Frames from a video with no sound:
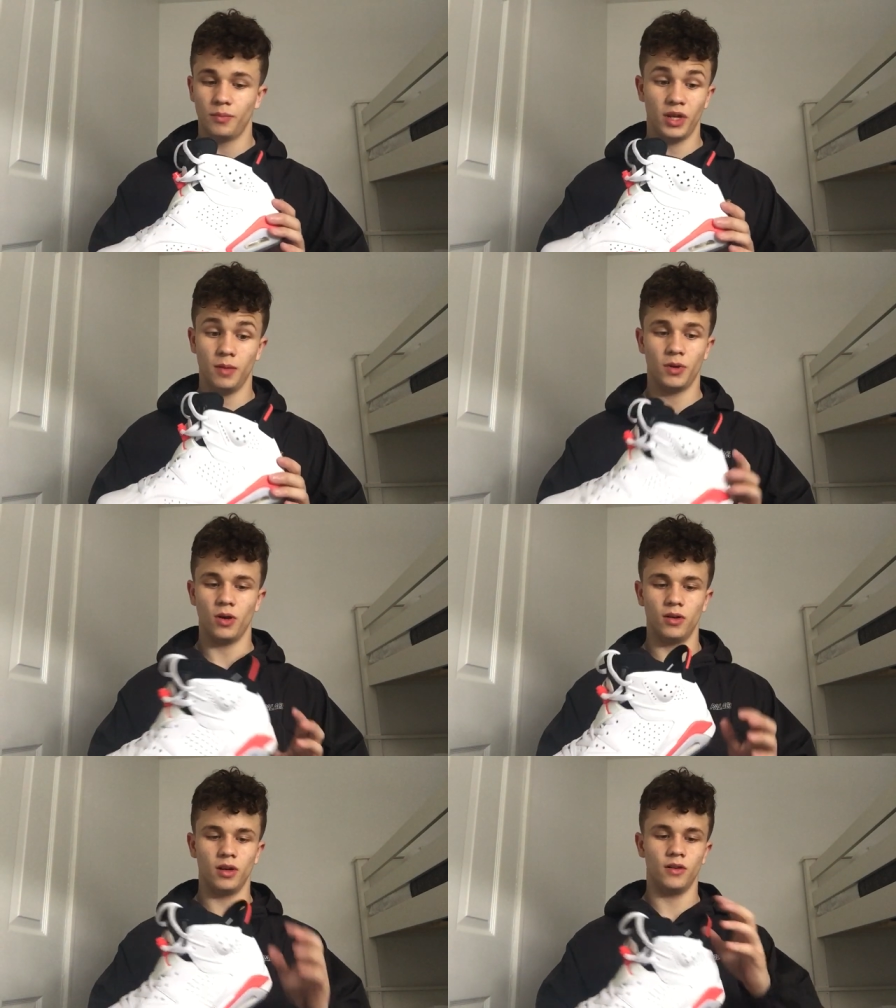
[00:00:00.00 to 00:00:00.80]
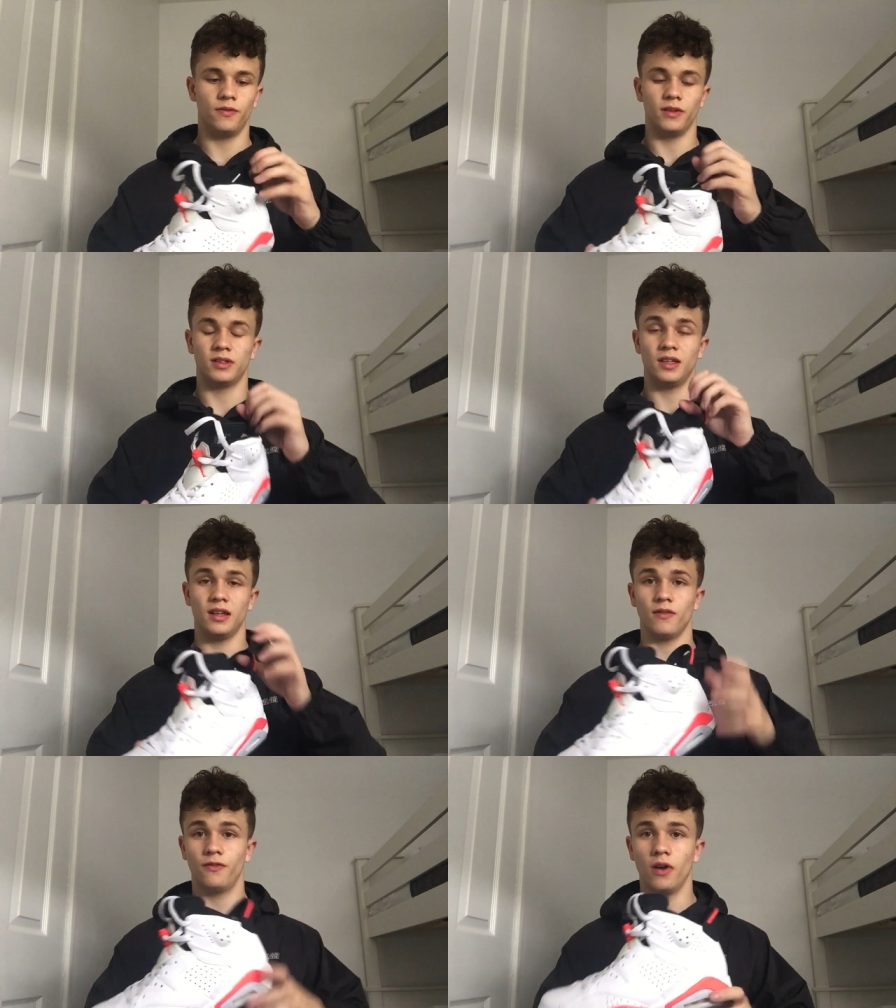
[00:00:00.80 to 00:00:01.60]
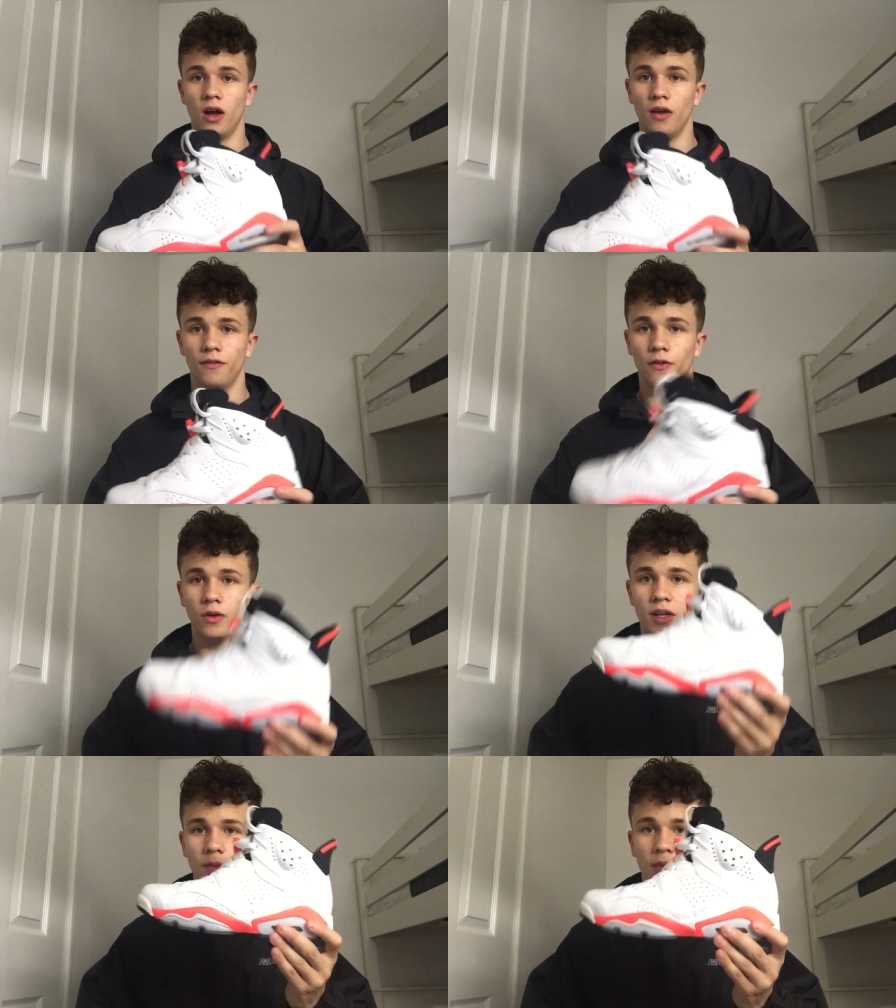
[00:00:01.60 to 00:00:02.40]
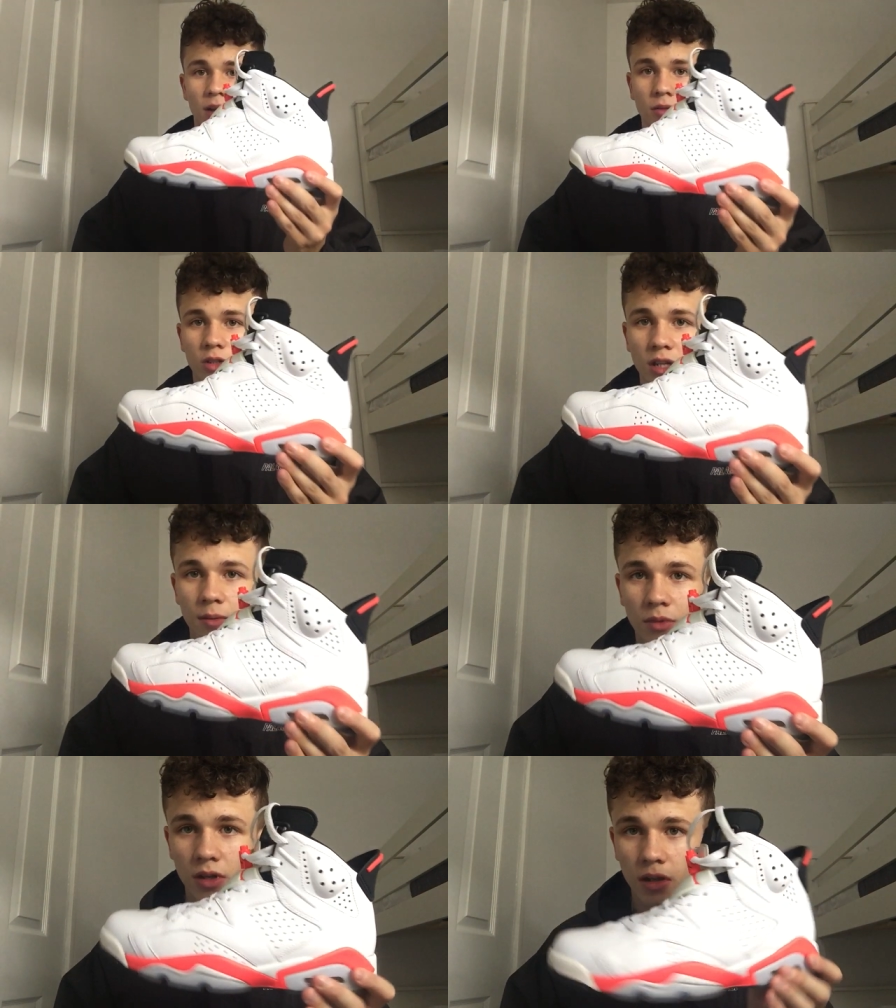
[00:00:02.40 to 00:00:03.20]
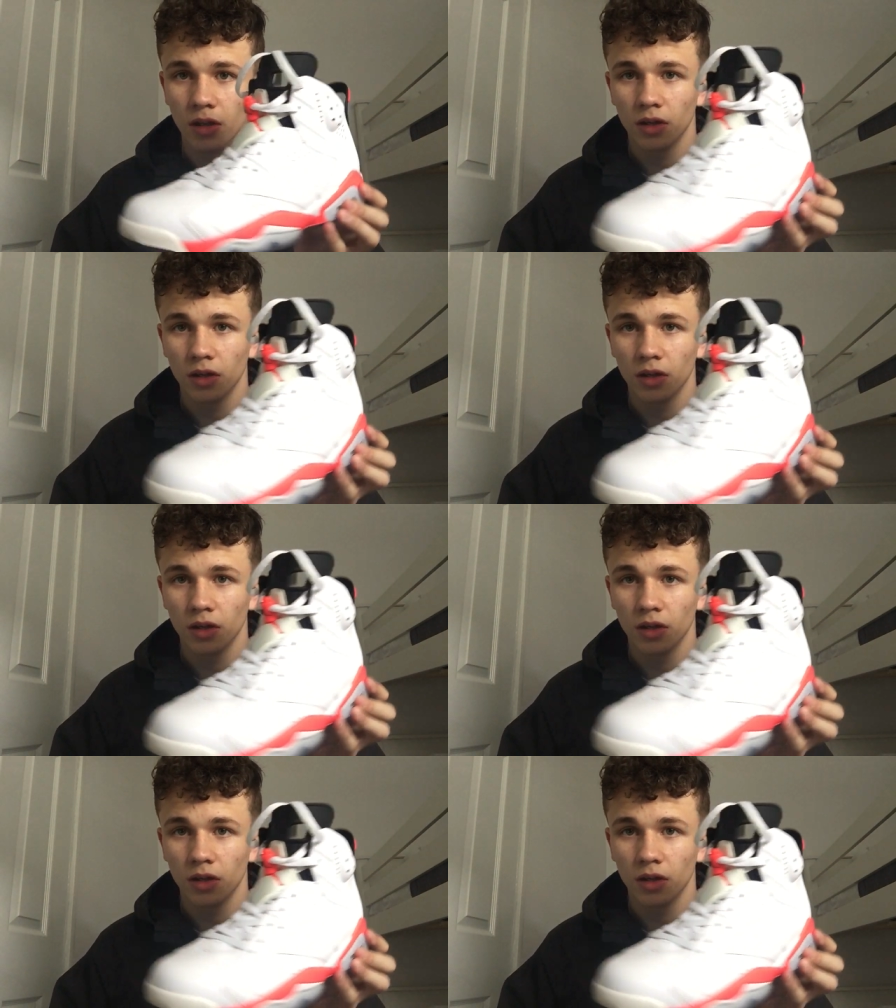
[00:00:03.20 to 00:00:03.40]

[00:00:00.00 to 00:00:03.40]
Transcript: P Polo for, six, for £48 shipped.